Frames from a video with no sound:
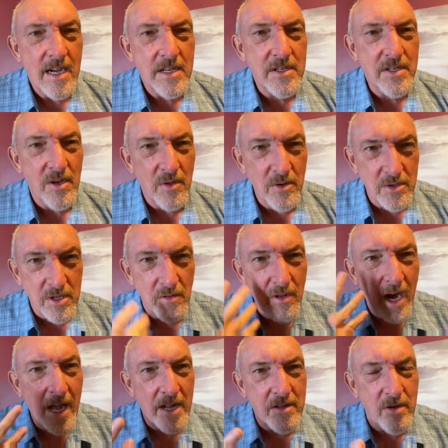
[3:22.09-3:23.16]
So there's a
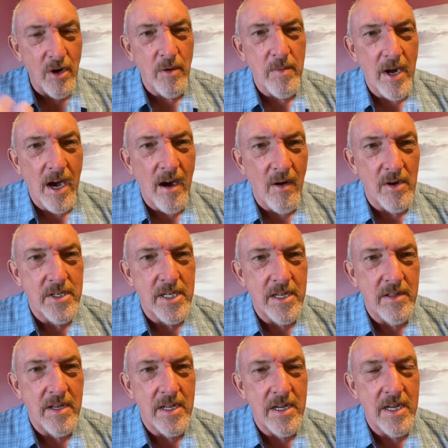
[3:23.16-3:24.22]
lot of terminology
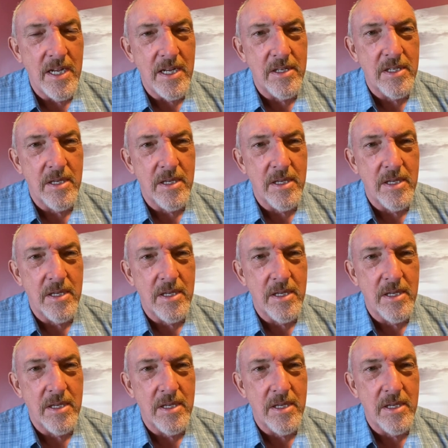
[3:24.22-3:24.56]
that needs